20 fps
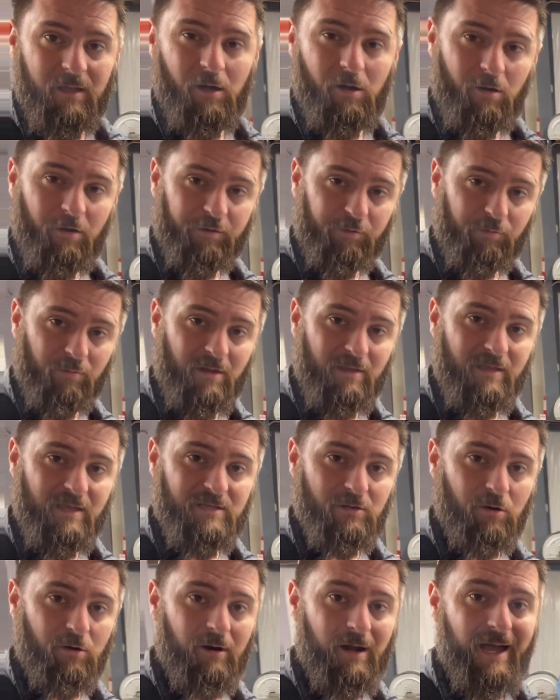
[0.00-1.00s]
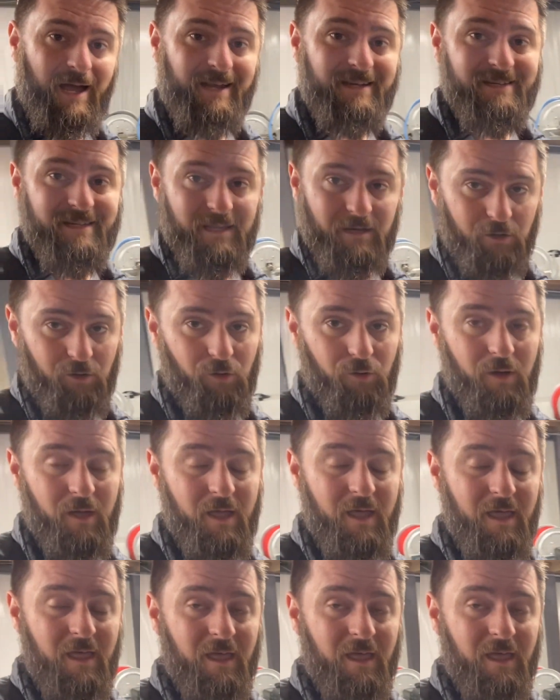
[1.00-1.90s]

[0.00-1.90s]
All three of these are identical